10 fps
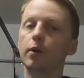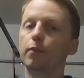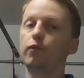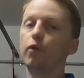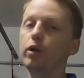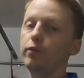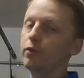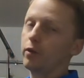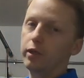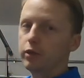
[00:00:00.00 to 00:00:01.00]
Before you even
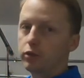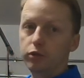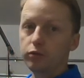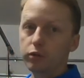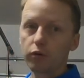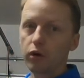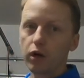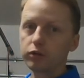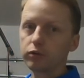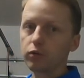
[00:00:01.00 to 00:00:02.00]
really do the garage